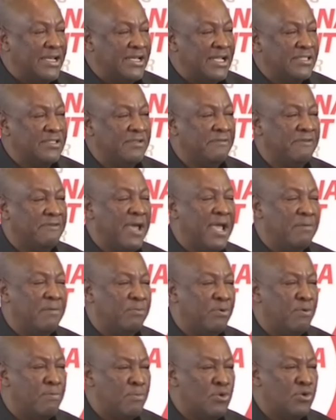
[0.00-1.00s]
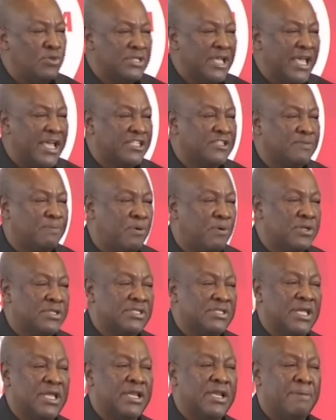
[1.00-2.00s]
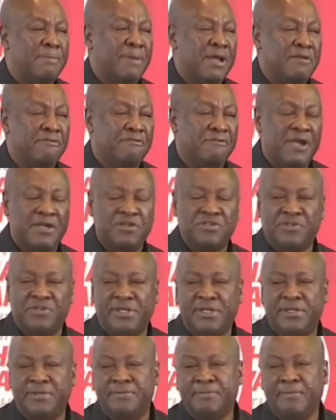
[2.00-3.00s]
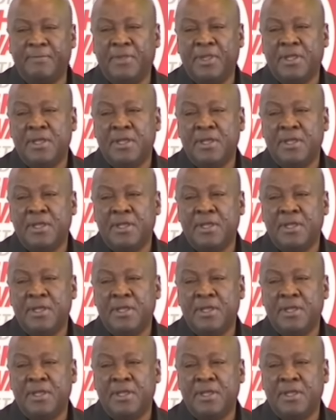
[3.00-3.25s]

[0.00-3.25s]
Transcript: identify and promote exports in the manufacturing,